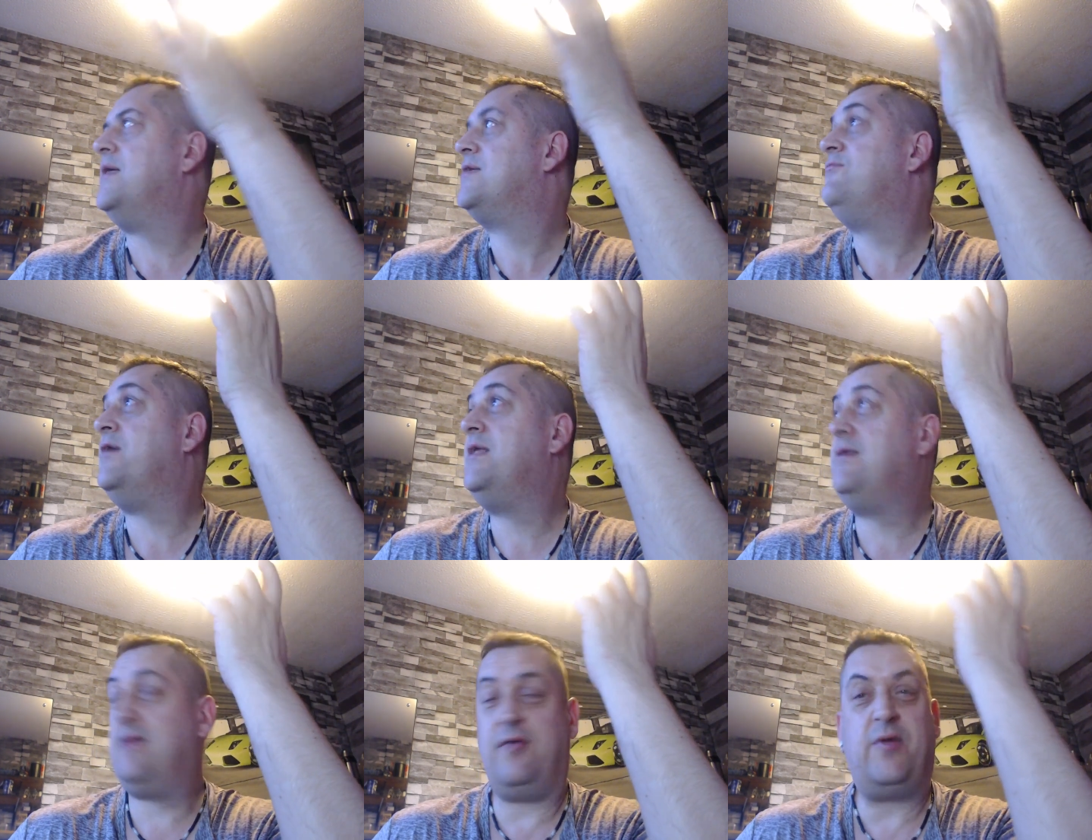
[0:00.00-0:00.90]
raining
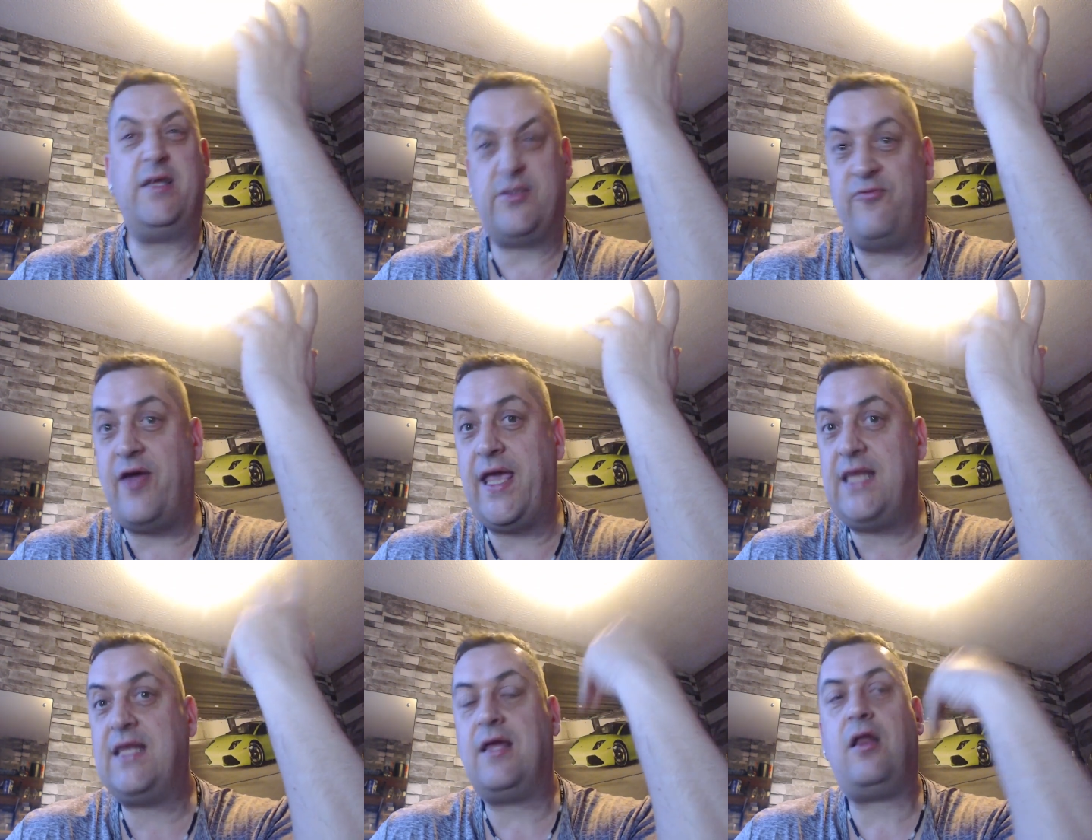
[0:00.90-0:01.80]

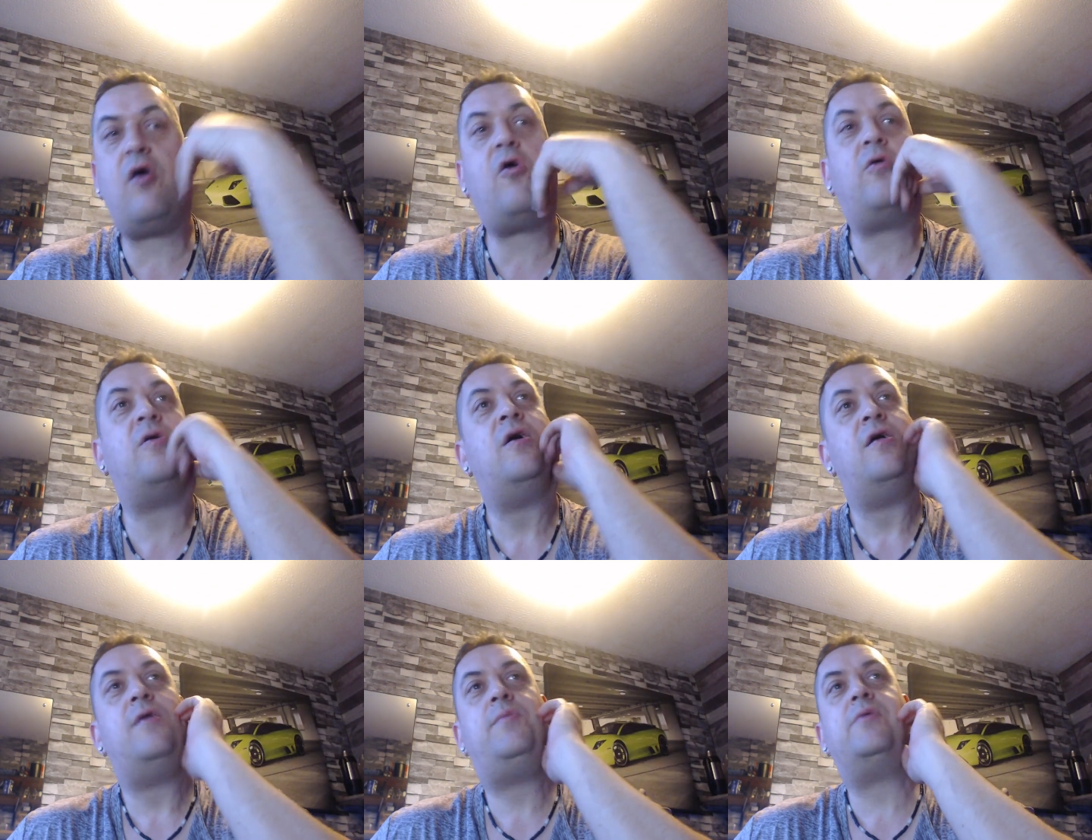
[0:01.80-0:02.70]
a lot,
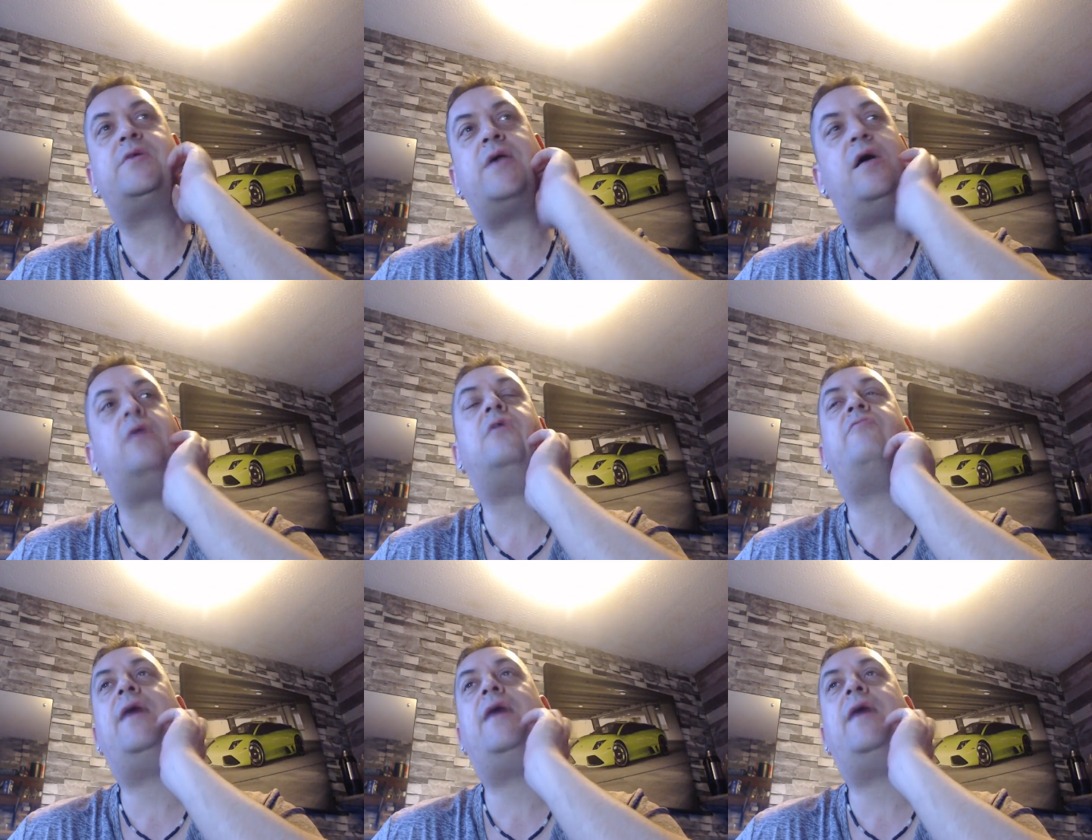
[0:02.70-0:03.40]
you will say, oh, rain